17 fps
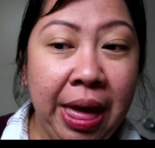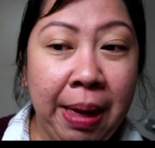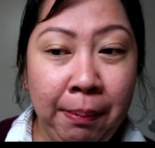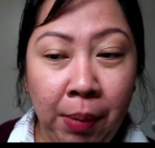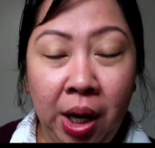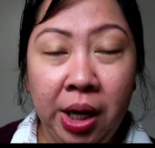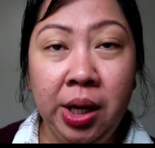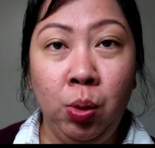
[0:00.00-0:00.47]

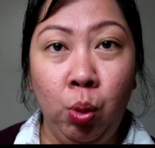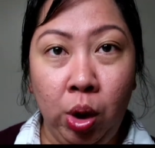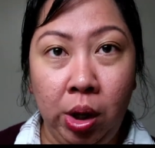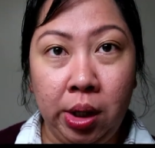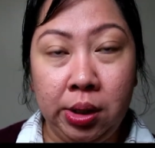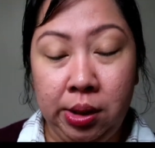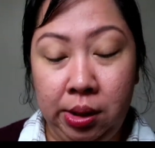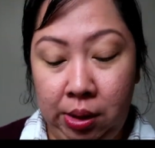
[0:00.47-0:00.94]
and Body
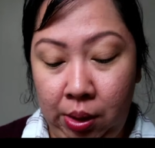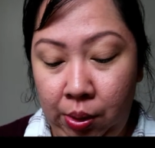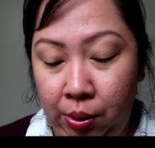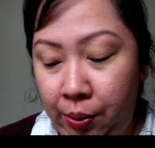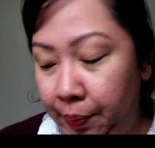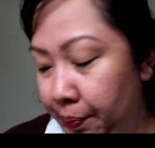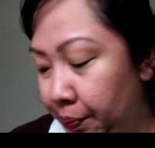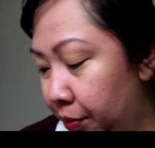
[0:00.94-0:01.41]
Works.
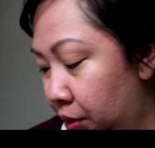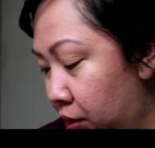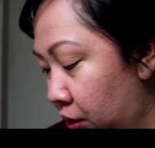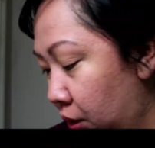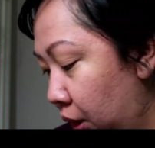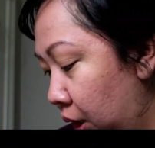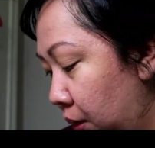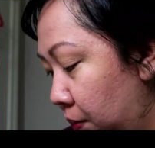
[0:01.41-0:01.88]
So
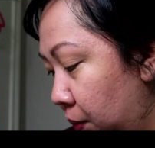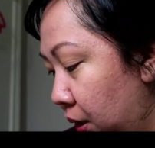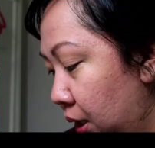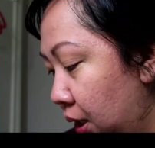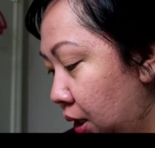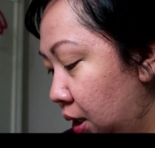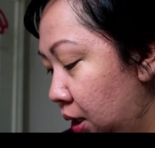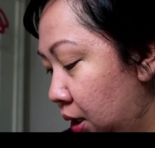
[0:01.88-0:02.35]
sorry, I'm
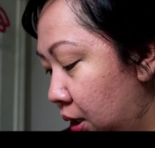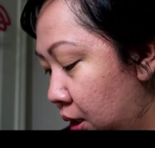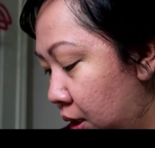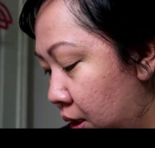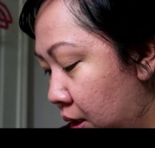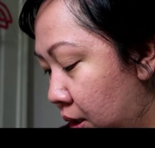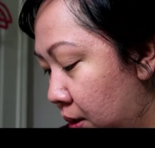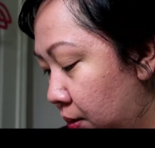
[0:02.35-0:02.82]
gonna,
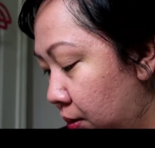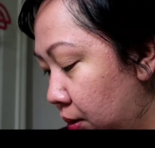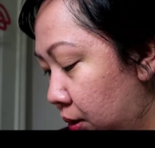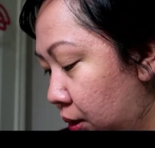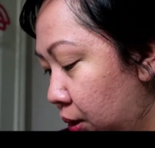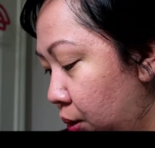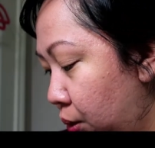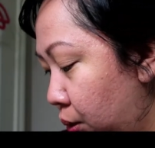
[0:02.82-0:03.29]

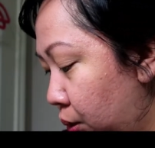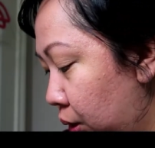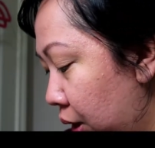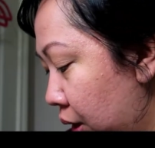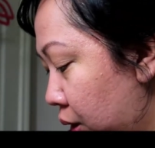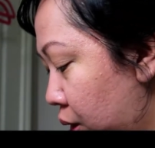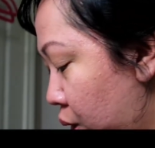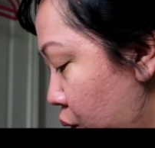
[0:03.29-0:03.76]
so
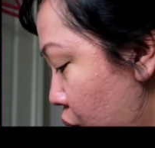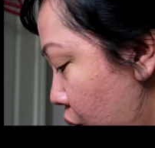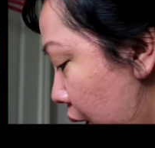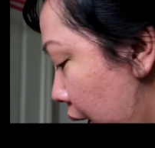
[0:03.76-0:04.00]
the two